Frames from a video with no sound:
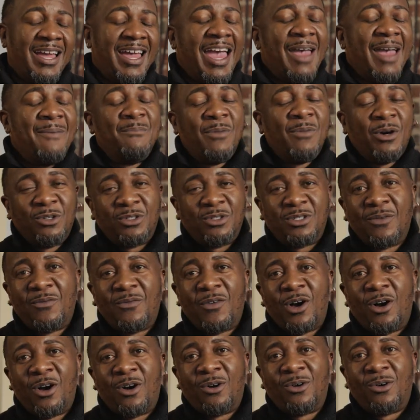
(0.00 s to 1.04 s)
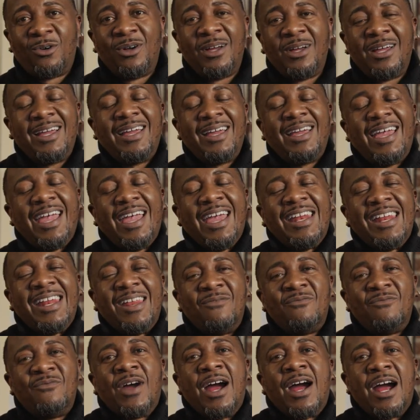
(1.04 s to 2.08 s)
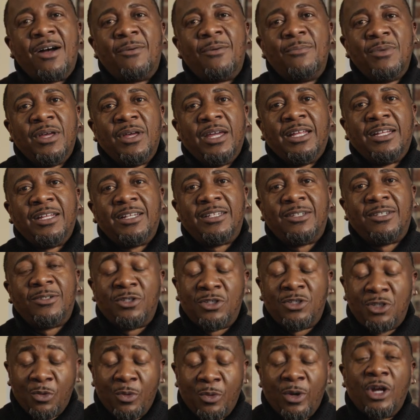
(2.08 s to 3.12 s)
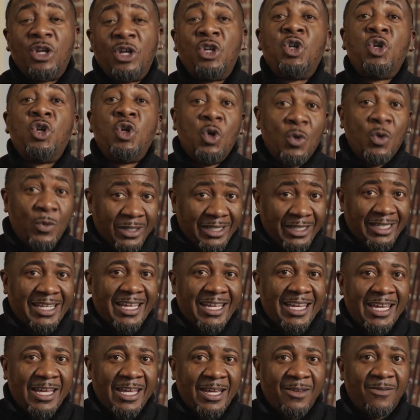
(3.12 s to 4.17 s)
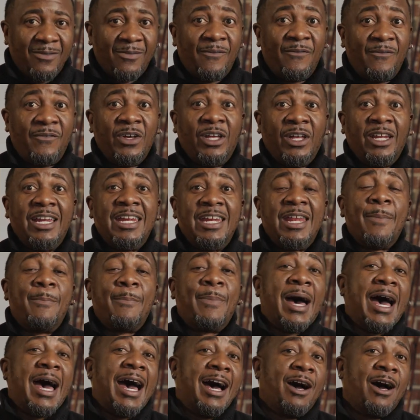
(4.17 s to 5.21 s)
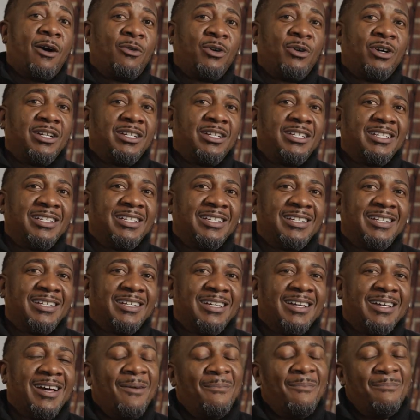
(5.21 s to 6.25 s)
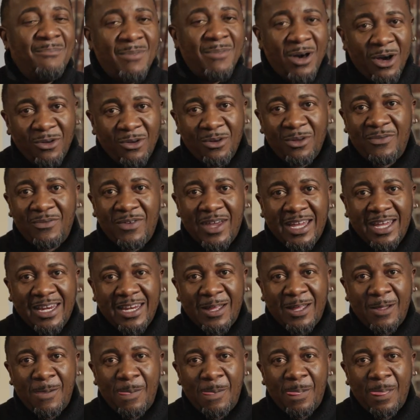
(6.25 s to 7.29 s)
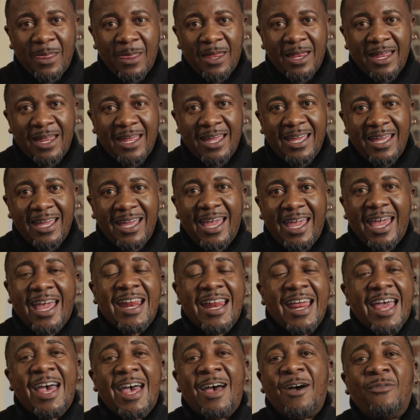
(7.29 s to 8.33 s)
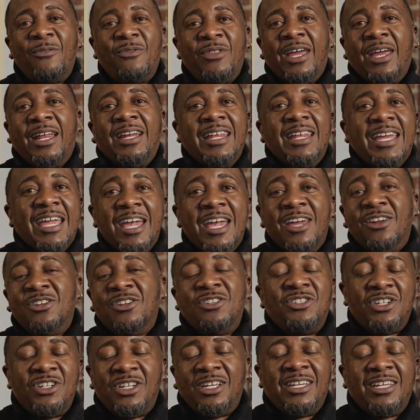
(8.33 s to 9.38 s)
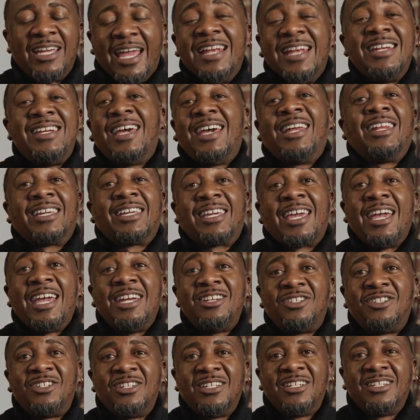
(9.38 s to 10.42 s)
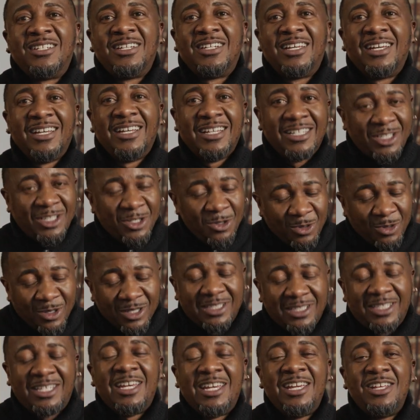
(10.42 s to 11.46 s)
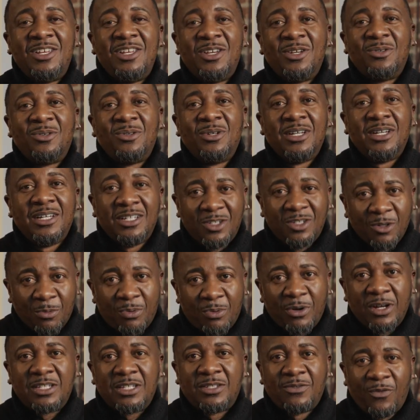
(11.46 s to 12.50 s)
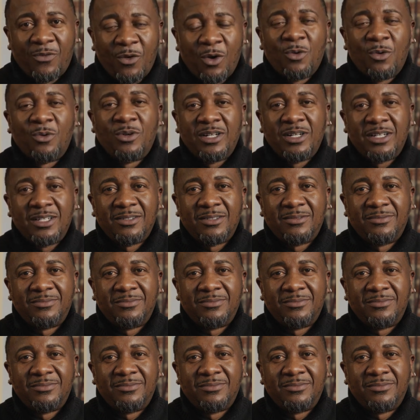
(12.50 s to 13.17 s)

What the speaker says: and most of all, an environment to where you would leave feeling empowered, motivated, and have that energy and dedication to continue to press forward.